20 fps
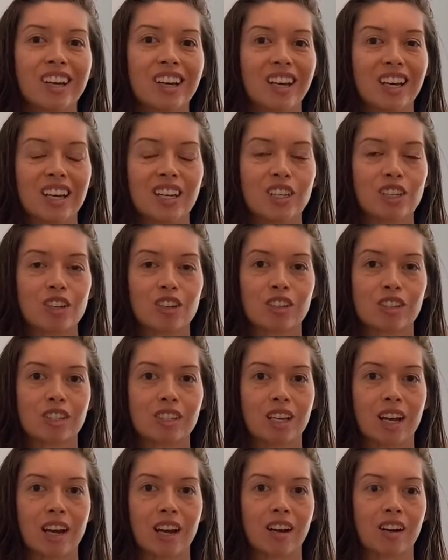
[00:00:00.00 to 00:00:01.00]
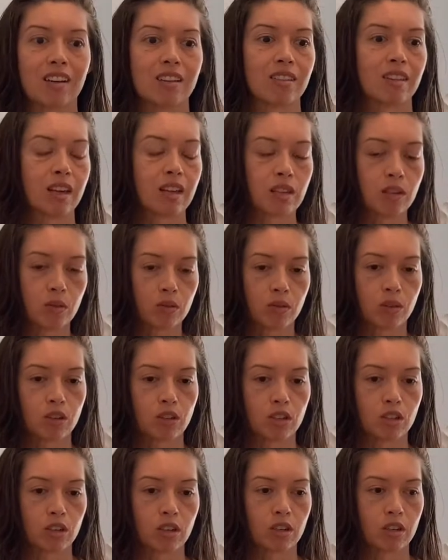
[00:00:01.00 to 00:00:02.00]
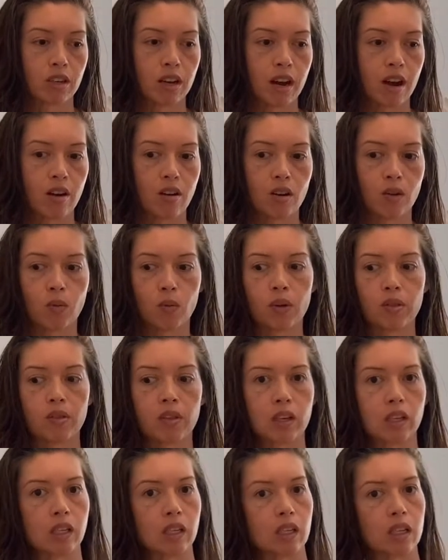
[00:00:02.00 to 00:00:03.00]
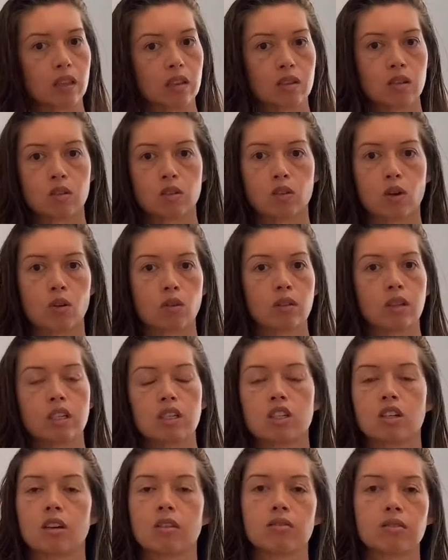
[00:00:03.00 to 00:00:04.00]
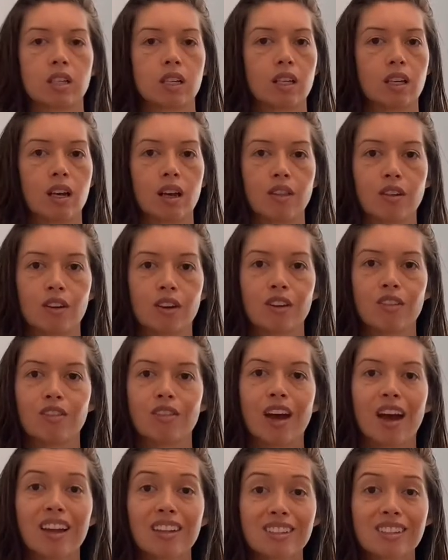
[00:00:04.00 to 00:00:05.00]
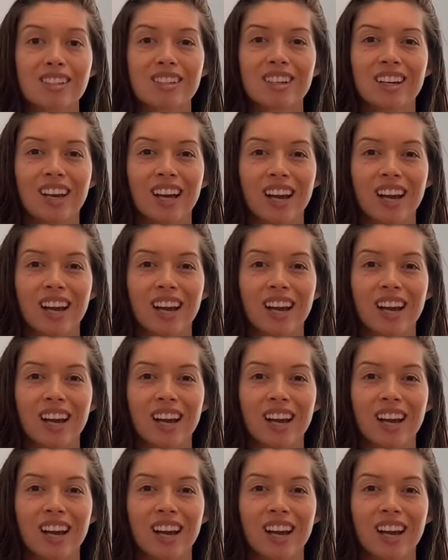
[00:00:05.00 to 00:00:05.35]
in your desire, that you first started out on one thing and you totally shift to another, and that's